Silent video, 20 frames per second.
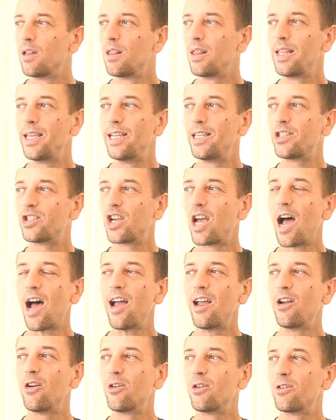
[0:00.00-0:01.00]
Lee
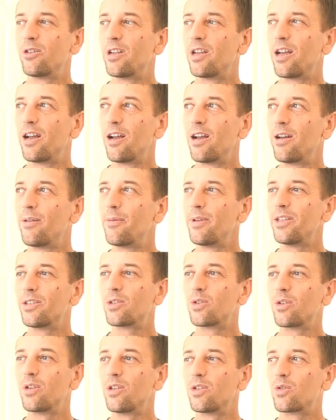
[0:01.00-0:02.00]
Child
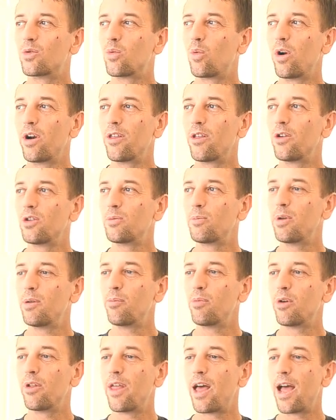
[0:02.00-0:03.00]
is one of those
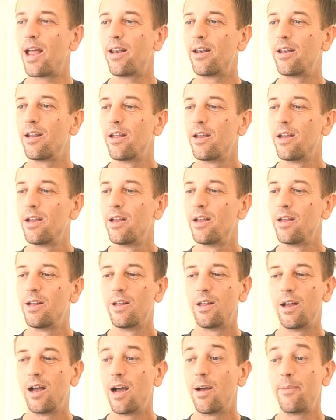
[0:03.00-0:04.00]
people that,
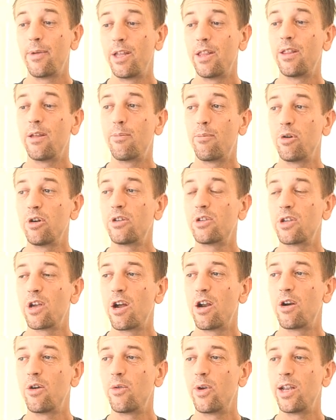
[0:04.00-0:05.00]
I mean, the books
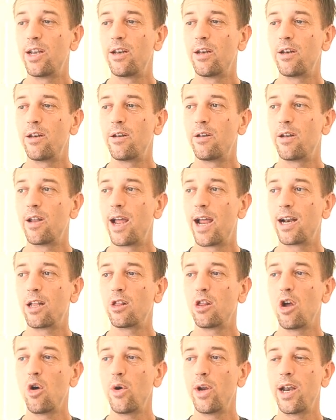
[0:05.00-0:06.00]
are written at
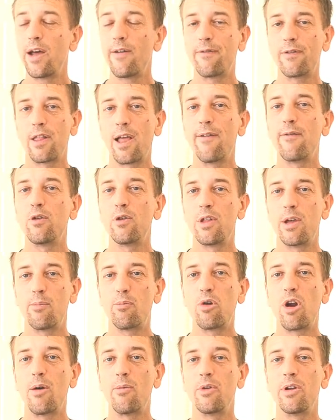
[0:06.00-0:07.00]
a low enough level
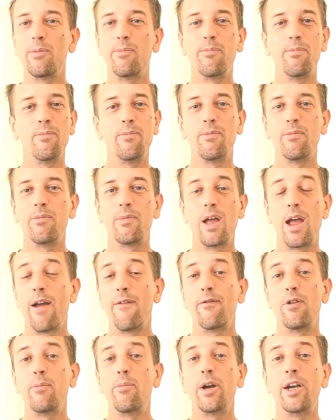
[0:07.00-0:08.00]
that probably
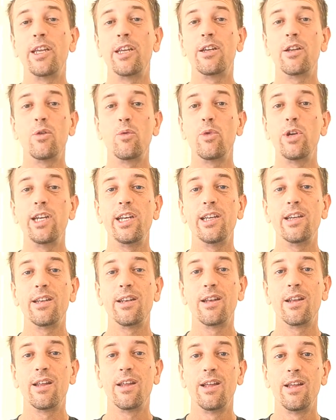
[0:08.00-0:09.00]
everybody can read it.
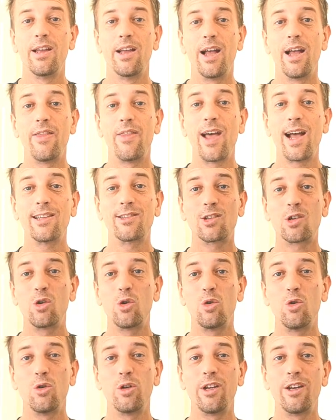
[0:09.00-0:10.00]
And that's
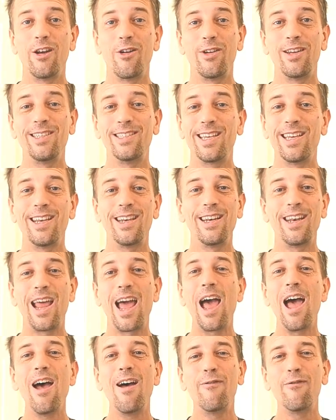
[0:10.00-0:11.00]
cool, you know, he's
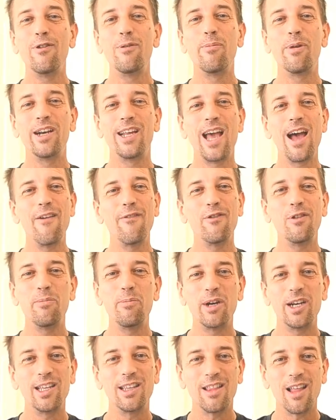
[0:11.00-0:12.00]
hitting everybody.
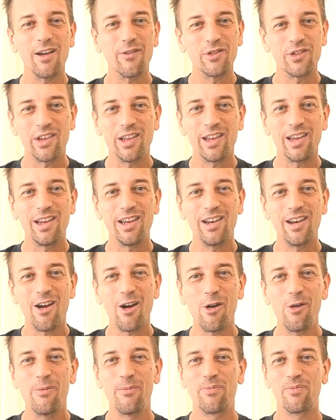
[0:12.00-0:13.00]
Everybody loves it, you
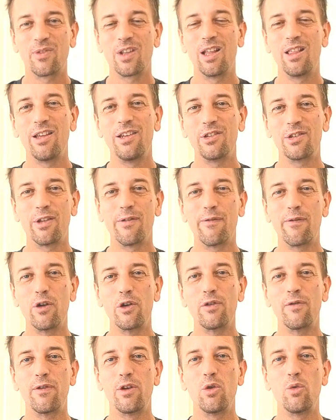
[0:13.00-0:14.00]
know, at least the
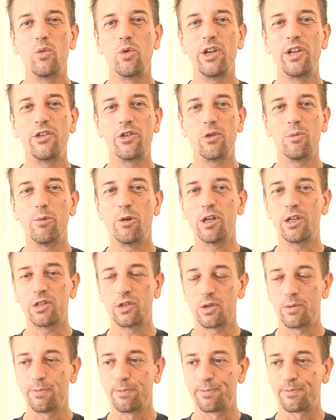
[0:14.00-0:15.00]
first few Reacher
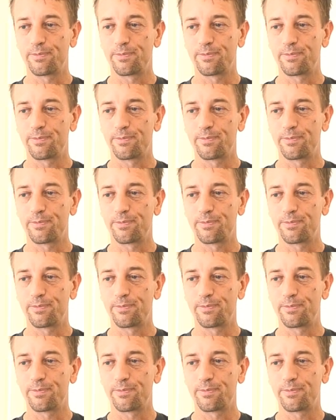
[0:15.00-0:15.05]
books.